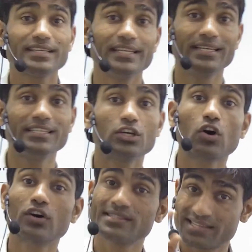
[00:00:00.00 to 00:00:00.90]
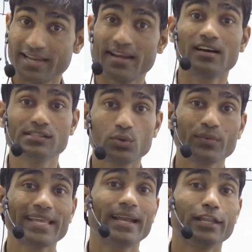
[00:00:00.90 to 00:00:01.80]
integer, or z also we
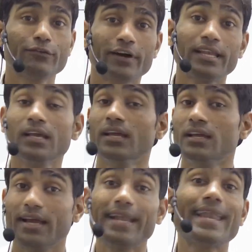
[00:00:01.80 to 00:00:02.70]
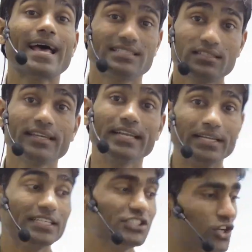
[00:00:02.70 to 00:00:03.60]
can define it as the
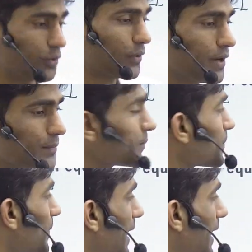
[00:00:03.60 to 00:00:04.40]
integer. Okay, I